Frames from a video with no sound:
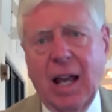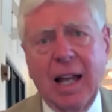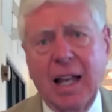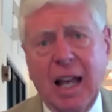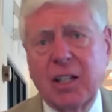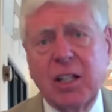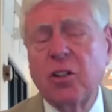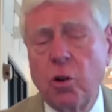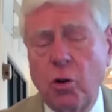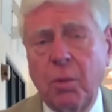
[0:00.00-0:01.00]
as
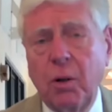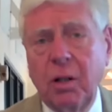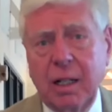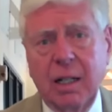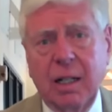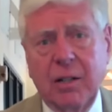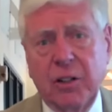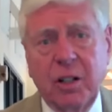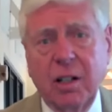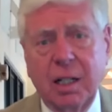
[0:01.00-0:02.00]
is normal and
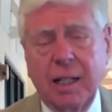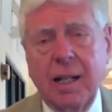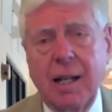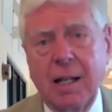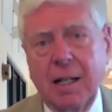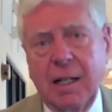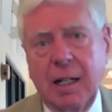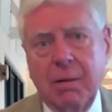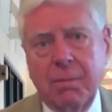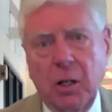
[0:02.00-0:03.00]
certainly
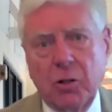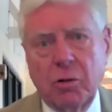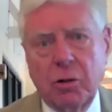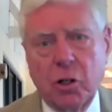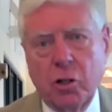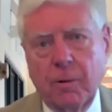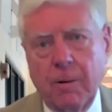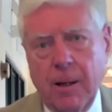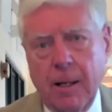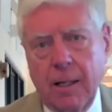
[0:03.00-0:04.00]
in most
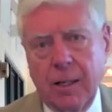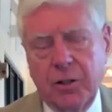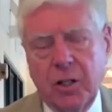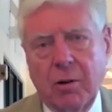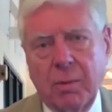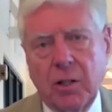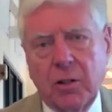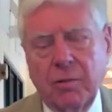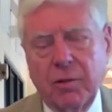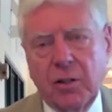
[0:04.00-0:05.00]
Christian uh,
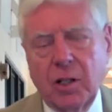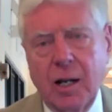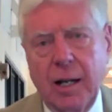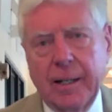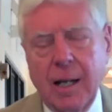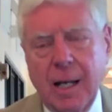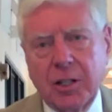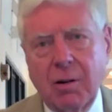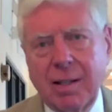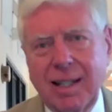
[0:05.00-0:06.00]
ceremonies of this kind.
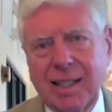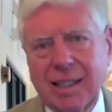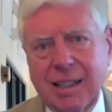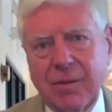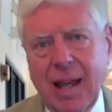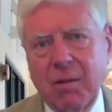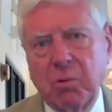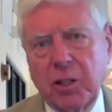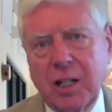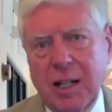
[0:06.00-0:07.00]
So I think
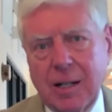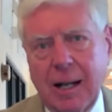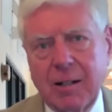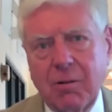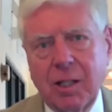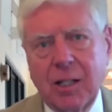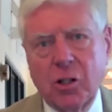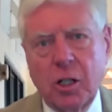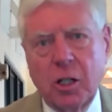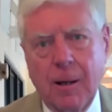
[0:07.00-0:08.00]
that was it. I don't
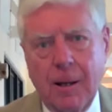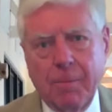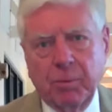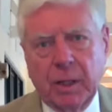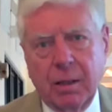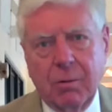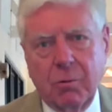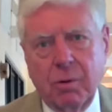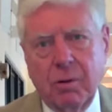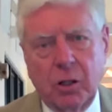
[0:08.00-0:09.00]
think she, uh,
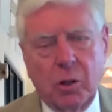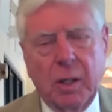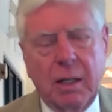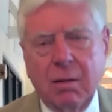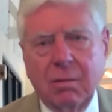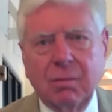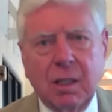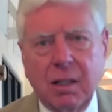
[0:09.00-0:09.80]
the Queen,